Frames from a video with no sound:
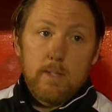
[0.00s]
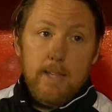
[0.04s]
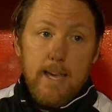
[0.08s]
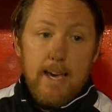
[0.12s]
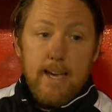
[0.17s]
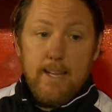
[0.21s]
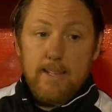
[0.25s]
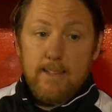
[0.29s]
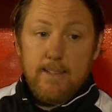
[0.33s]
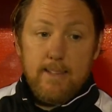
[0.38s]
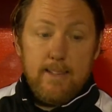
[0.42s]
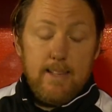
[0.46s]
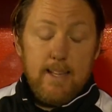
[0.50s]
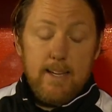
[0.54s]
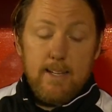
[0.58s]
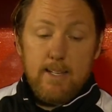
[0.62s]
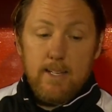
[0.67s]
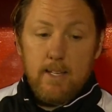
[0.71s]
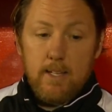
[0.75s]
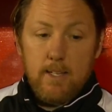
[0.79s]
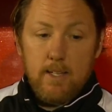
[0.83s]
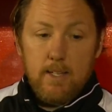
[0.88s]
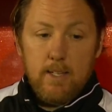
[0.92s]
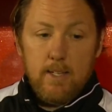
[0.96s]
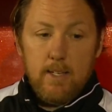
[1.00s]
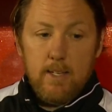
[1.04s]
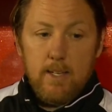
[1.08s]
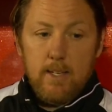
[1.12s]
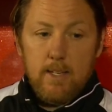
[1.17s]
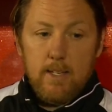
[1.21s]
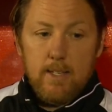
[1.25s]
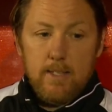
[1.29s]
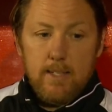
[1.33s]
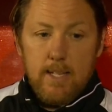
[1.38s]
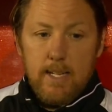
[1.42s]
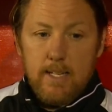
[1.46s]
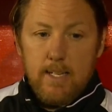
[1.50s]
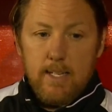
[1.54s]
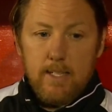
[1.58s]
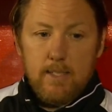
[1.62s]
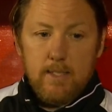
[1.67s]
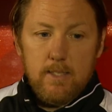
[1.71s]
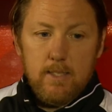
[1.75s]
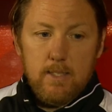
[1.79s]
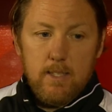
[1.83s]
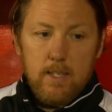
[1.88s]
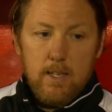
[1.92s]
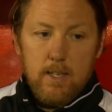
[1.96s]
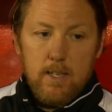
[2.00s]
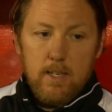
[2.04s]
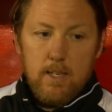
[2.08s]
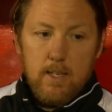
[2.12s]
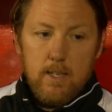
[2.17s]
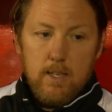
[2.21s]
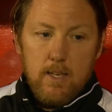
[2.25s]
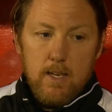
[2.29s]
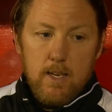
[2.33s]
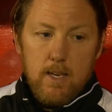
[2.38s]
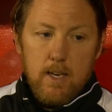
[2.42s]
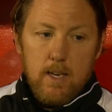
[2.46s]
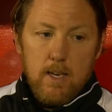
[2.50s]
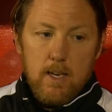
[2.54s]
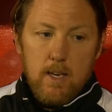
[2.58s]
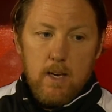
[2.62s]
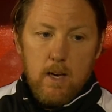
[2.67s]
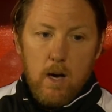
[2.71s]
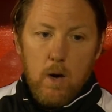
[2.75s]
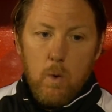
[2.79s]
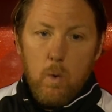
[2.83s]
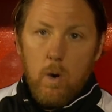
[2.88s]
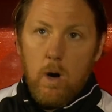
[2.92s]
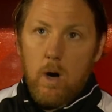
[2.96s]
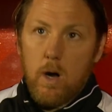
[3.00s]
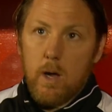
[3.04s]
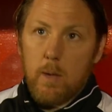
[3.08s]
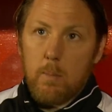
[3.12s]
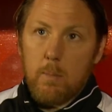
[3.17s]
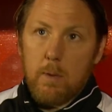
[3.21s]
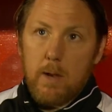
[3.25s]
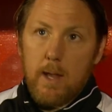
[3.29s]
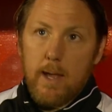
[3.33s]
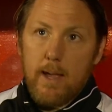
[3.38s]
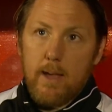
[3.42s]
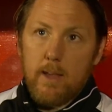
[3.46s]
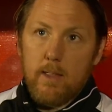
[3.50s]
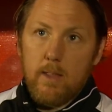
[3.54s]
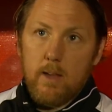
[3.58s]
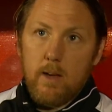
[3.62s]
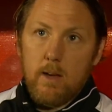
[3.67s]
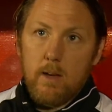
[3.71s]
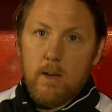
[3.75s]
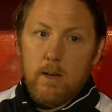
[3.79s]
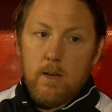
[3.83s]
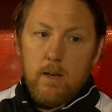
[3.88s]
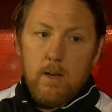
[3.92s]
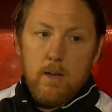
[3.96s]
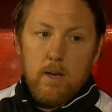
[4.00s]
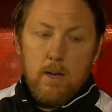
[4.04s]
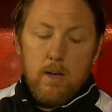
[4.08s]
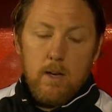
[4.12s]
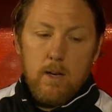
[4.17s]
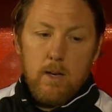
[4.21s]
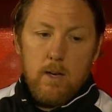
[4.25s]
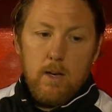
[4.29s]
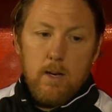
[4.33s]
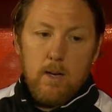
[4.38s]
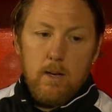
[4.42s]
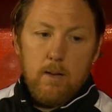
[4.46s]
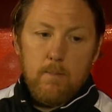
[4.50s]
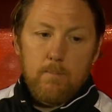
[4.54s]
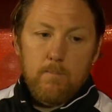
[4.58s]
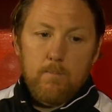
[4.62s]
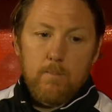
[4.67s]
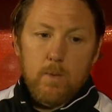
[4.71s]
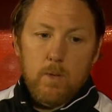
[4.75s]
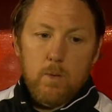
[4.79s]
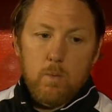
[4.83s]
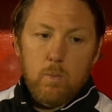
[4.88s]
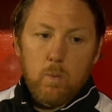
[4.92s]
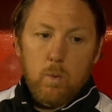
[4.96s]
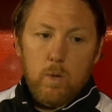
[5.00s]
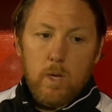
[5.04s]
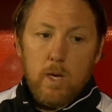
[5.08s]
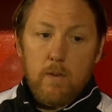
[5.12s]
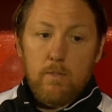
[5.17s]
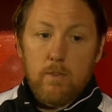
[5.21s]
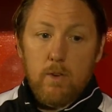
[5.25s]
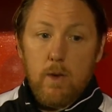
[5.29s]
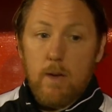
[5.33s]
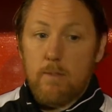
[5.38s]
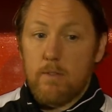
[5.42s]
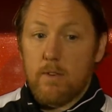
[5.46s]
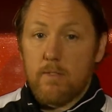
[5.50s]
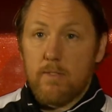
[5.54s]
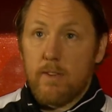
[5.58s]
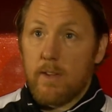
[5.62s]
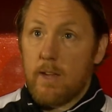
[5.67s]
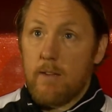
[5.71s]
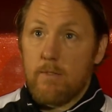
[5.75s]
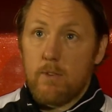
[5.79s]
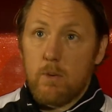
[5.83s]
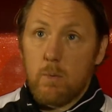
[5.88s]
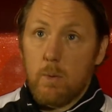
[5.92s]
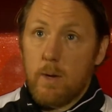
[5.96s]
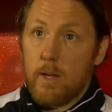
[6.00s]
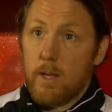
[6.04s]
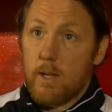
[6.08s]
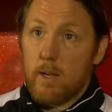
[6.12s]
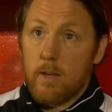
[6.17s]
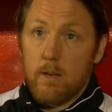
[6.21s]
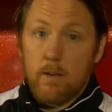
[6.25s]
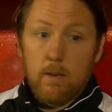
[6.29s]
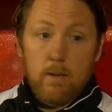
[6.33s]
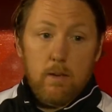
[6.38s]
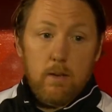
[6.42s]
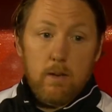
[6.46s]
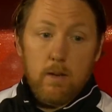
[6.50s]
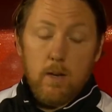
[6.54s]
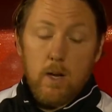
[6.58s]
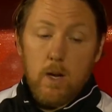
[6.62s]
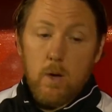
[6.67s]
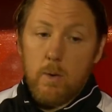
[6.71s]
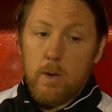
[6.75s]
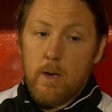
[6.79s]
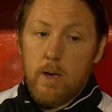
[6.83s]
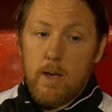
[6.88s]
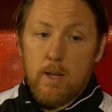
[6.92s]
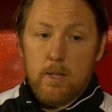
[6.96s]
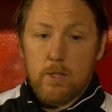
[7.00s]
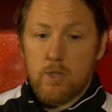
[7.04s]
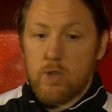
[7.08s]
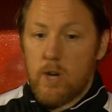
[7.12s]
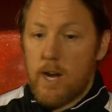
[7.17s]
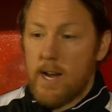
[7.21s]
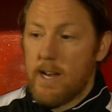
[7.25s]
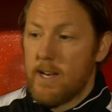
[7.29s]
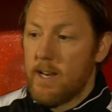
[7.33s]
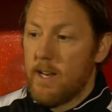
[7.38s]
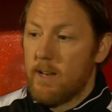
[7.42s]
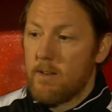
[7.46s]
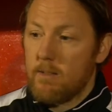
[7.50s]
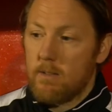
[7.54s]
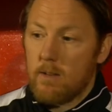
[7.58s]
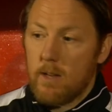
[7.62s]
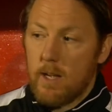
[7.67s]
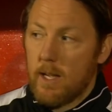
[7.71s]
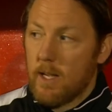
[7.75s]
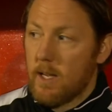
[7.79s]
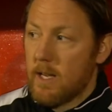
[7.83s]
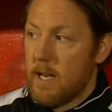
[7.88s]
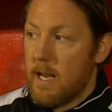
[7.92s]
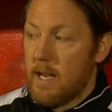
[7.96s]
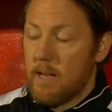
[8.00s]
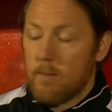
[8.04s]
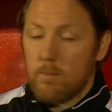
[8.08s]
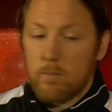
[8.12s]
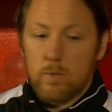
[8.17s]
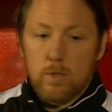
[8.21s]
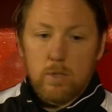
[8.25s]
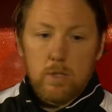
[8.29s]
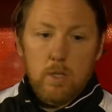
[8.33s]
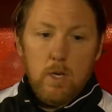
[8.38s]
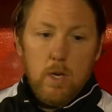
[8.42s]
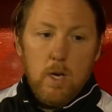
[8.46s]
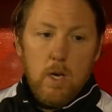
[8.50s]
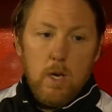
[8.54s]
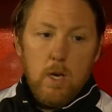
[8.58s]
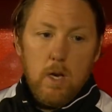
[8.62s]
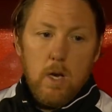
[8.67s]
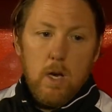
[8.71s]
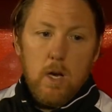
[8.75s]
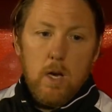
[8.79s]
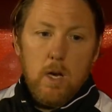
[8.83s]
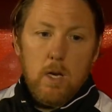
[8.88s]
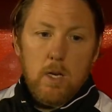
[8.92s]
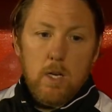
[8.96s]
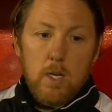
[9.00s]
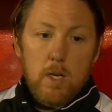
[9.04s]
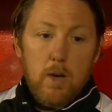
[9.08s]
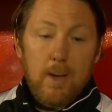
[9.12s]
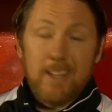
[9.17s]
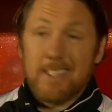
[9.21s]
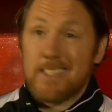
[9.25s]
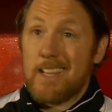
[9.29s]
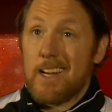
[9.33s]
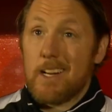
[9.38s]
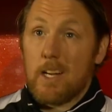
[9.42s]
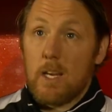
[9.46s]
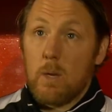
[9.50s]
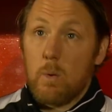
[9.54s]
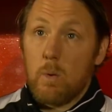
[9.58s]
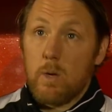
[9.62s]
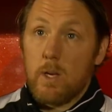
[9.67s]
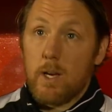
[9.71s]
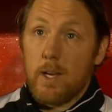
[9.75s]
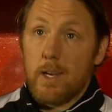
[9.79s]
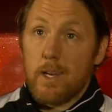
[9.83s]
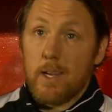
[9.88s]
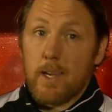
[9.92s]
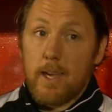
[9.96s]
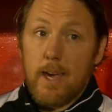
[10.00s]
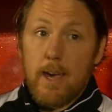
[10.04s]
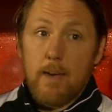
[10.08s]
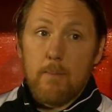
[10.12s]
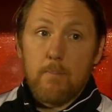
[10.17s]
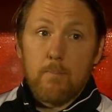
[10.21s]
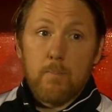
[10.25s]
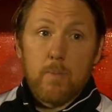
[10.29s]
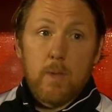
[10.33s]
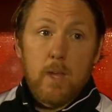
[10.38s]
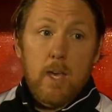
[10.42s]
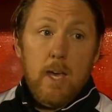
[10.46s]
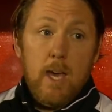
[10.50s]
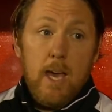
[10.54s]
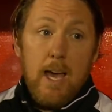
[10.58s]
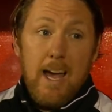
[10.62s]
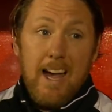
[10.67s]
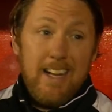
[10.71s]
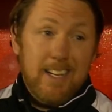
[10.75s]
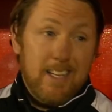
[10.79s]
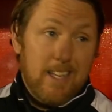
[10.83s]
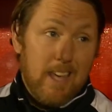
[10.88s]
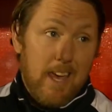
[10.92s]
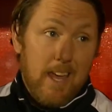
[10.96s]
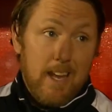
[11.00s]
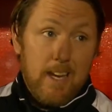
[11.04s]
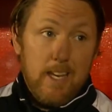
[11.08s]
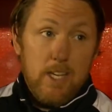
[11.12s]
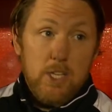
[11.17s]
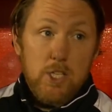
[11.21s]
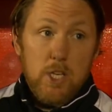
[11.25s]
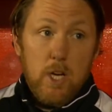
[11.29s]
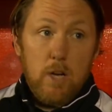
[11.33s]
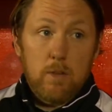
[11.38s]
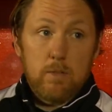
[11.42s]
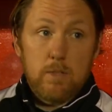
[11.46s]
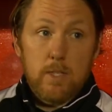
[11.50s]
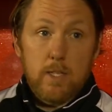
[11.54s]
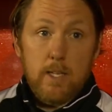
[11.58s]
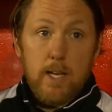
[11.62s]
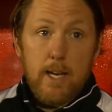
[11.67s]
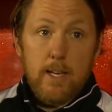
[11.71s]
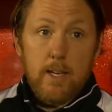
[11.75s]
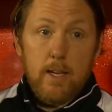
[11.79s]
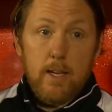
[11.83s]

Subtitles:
yeah, Danny's wholehearted player that will give you everything every week. You know, at training, in games, you know exactly what you're going to get, and he's shown today